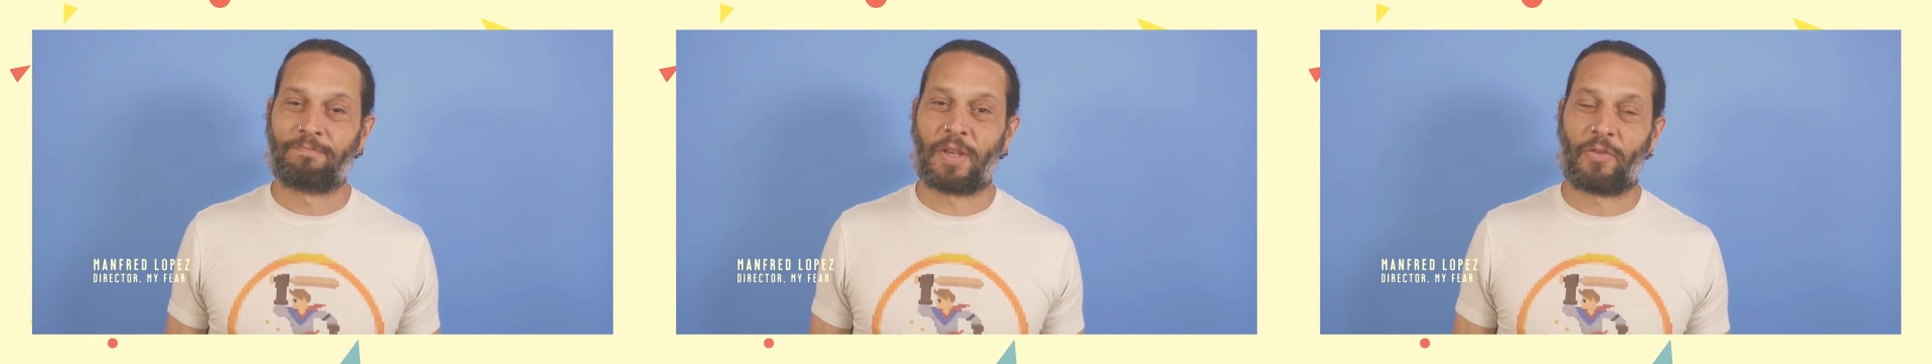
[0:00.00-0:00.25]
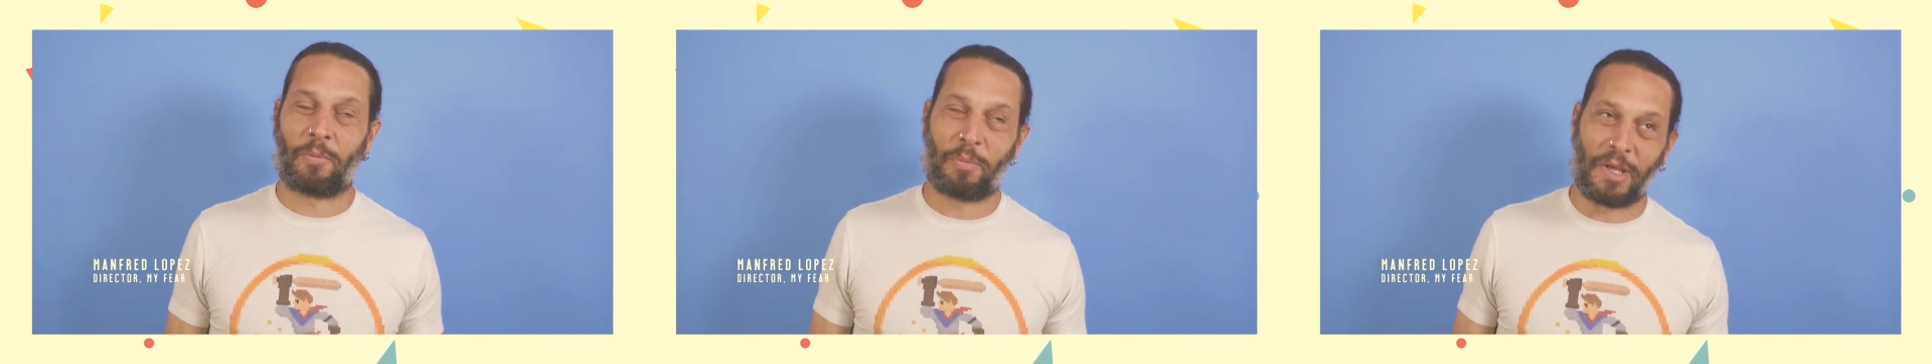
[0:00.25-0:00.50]

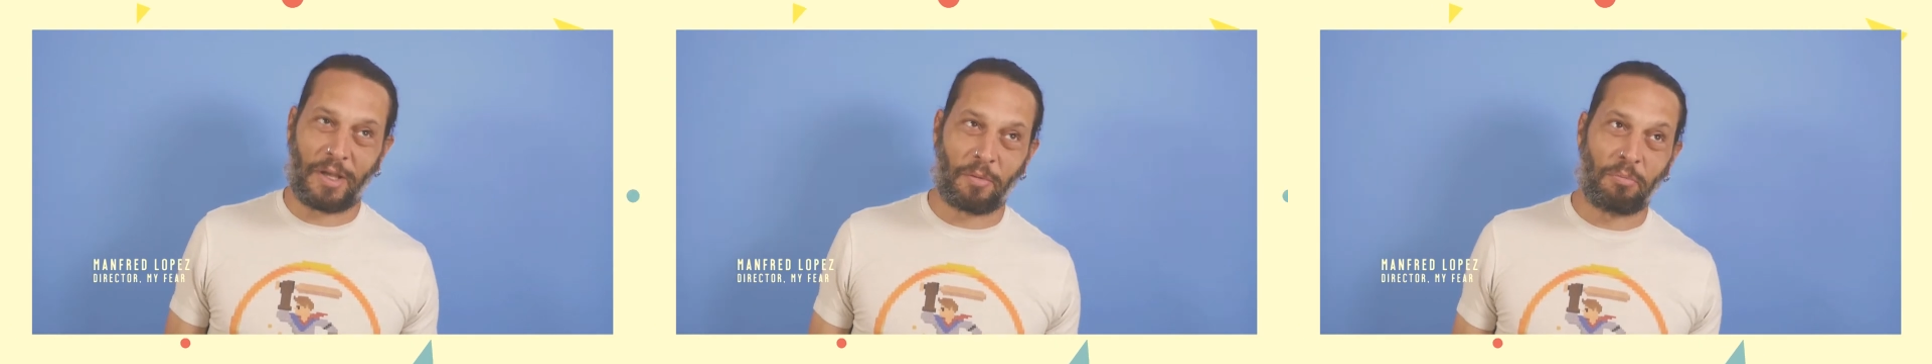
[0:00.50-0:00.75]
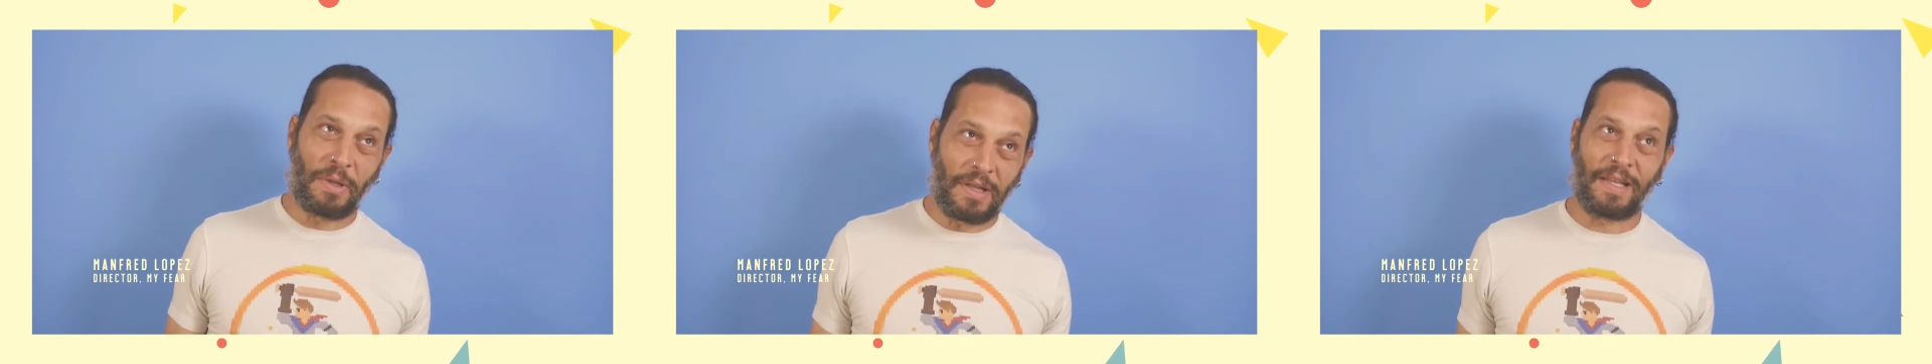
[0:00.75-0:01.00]
If I'm being
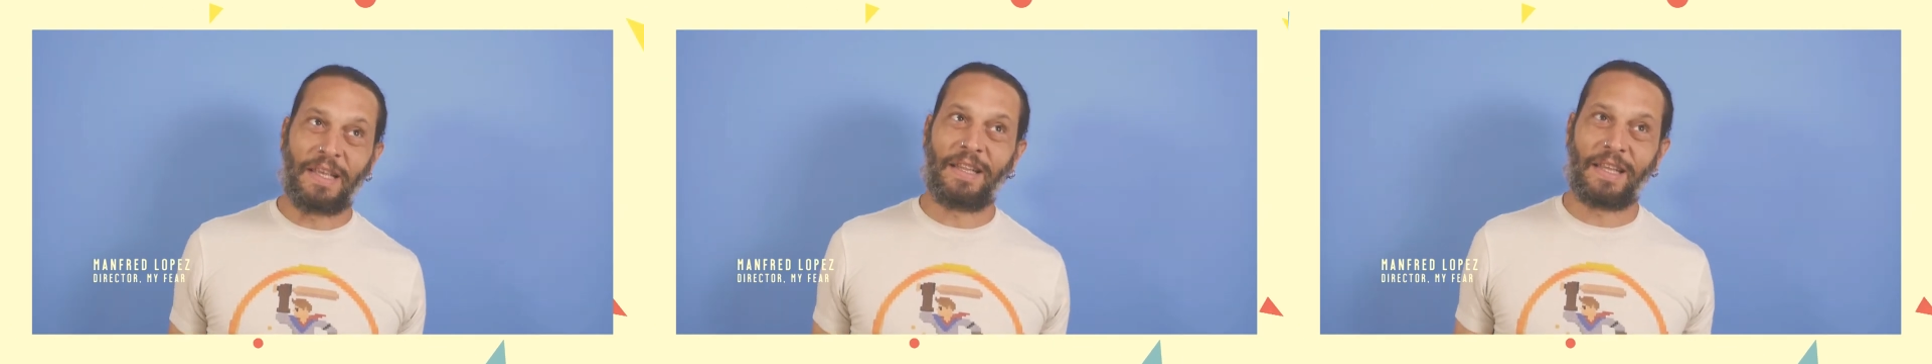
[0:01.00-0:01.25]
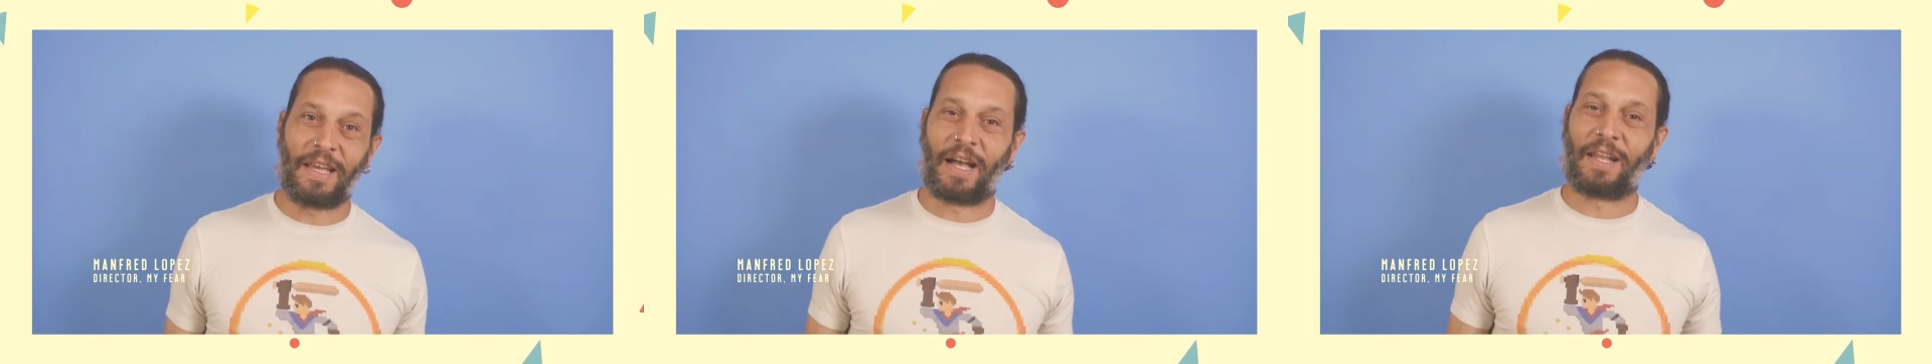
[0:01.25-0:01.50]

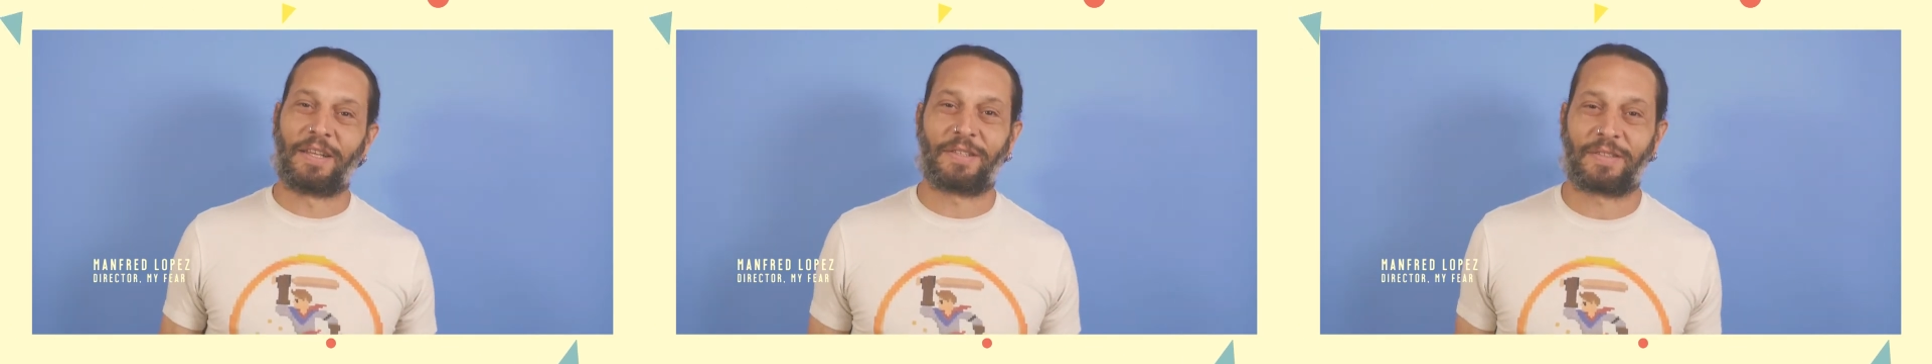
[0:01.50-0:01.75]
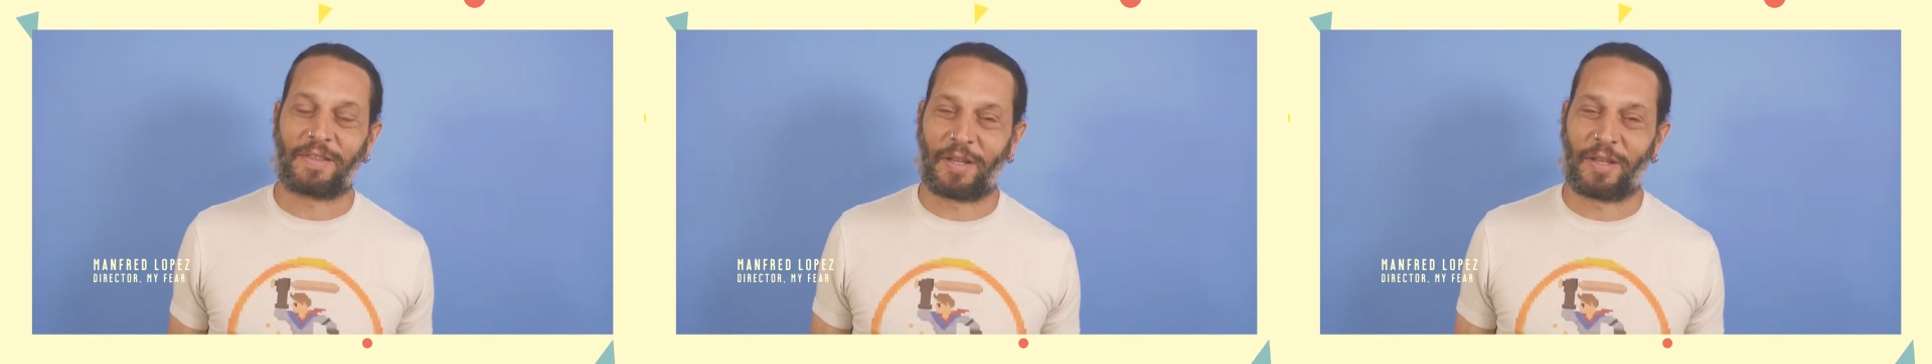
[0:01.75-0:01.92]
completely honest,